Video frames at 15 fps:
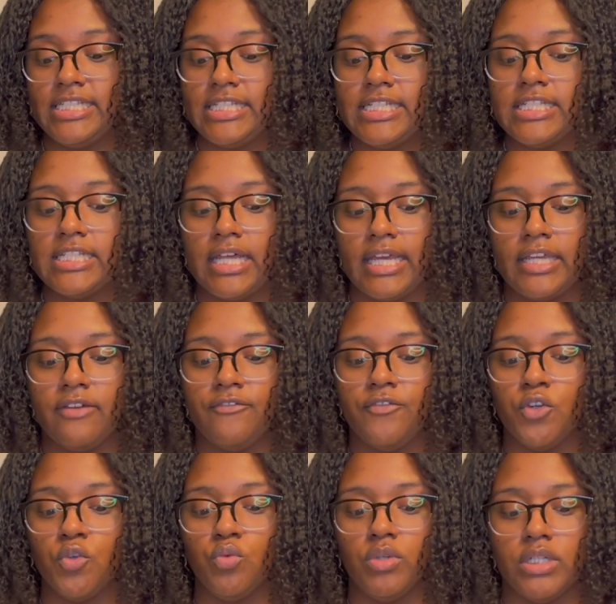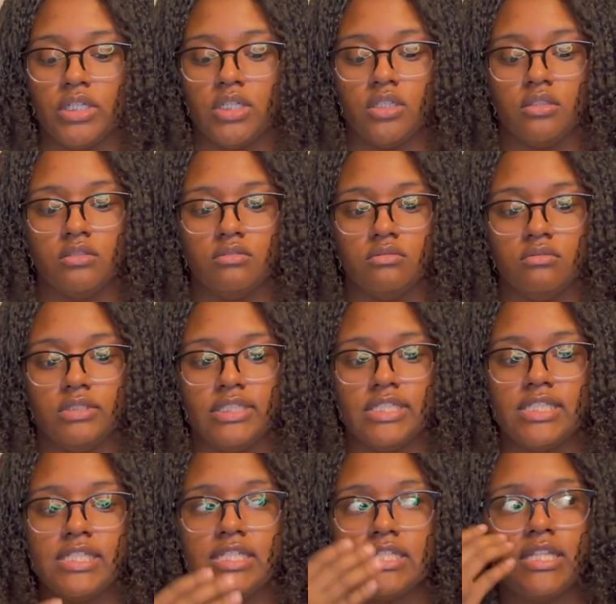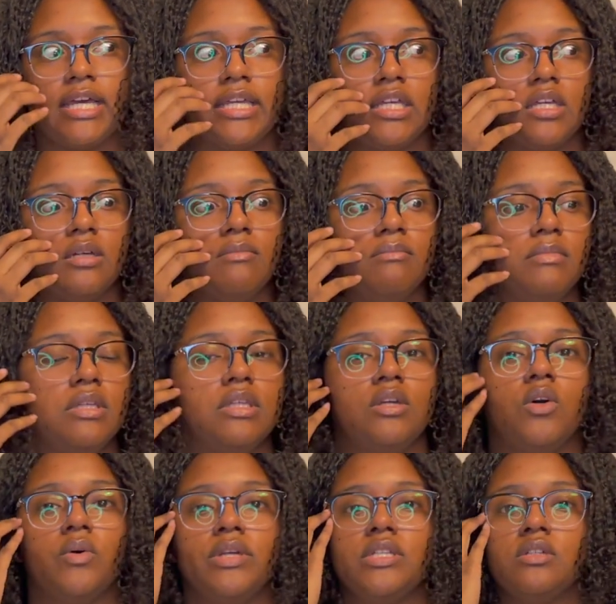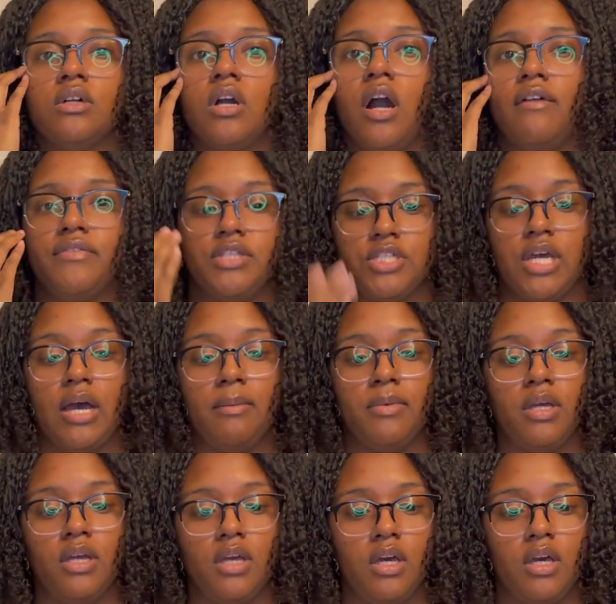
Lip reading: is like for real. This is like me going to a coffee shop.